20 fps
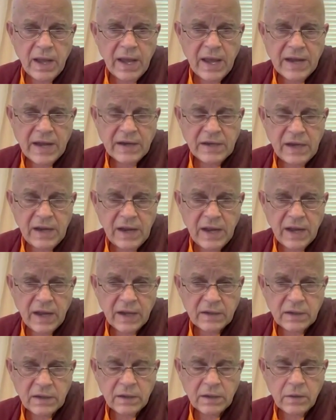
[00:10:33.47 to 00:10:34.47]
and
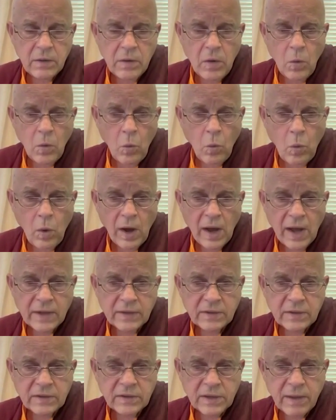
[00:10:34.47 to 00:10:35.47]
yet
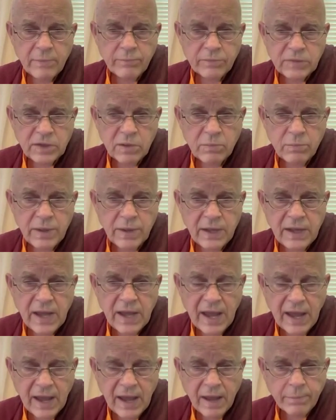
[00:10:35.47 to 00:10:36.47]
want them to be
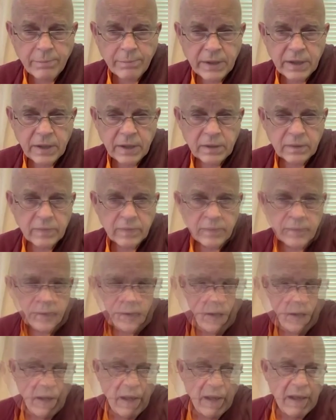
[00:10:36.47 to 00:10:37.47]
happy.
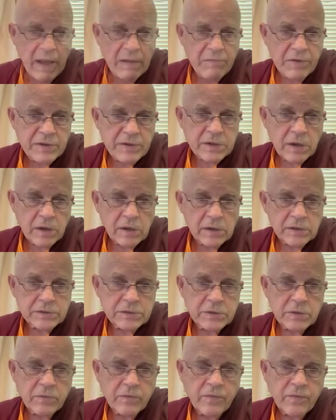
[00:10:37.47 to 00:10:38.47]
This
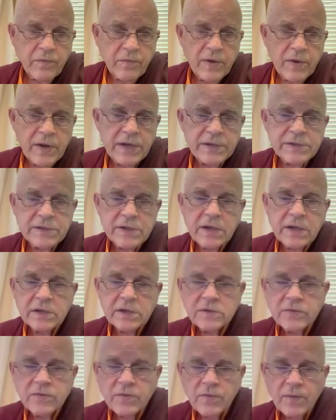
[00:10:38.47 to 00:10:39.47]
also frees
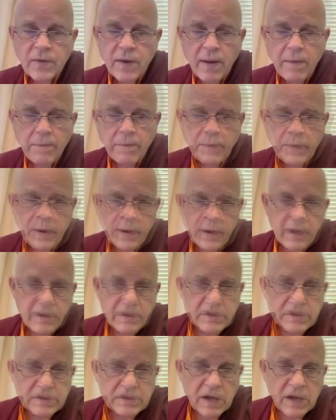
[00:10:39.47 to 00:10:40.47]
us from
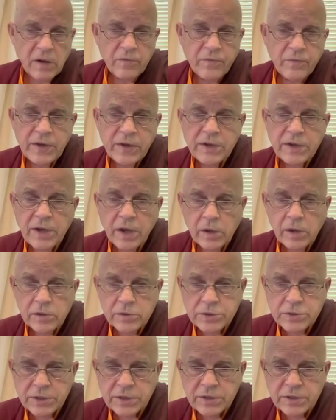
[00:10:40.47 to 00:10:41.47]
self
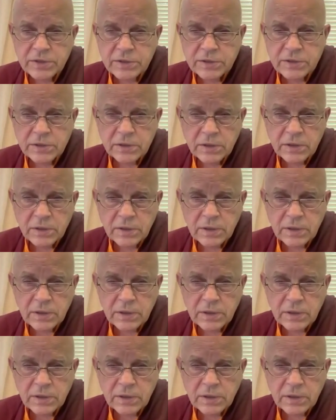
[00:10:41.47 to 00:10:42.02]
indulgence